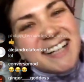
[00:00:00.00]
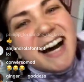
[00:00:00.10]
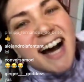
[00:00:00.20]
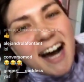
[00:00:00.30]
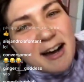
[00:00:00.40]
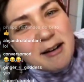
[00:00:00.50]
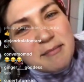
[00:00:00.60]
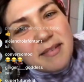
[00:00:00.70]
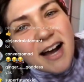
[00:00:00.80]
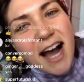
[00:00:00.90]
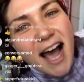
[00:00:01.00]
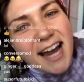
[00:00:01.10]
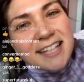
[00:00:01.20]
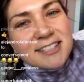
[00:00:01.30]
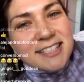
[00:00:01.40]
And
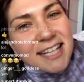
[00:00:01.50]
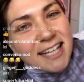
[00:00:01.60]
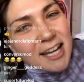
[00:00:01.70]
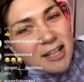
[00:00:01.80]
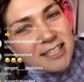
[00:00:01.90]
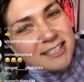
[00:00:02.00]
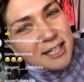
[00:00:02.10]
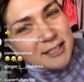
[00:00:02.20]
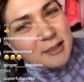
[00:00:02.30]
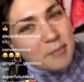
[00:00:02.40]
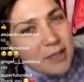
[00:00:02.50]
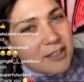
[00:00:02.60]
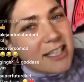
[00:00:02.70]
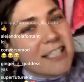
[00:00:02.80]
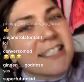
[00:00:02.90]
I just like how they start to
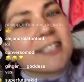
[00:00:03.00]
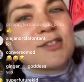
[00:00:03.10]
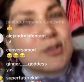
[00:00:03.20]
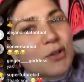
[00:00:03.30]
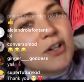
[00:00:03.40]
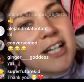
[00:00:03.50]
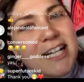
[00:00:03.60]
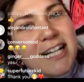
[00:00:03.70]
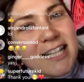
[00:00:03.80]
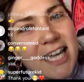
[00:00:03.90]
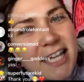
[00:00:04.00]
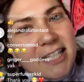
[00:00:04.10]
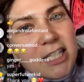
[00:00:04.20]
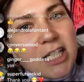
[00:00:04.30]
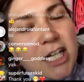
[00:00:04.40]
build this story and like
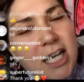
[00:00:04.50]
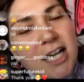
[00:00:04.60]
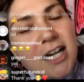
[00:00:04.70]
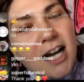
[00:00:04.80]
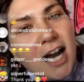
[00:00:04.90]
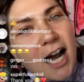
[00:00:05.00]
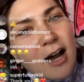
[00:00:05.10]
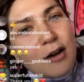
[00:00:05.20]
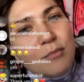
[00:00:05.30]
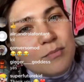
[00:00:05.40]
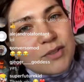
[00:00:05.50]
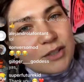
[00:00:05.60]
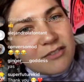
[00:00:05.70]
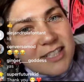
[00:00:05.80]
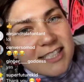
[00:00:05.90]

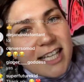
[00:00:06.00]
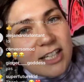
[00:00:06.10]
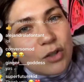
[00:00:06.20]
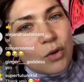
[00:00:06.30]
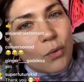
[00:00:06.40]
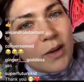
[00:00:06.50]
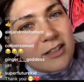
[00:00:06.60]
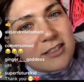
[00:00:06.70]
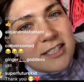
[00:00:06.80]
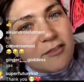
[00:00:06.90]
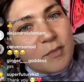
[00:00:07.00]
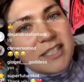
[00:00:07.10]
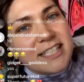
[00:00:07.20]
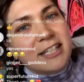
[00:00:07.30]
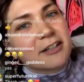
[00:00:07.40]
sort of this like quilt of
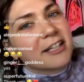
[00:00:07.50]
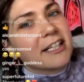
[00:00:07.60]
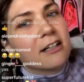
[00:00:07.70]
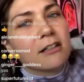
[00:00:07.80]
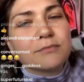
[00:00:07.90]
material.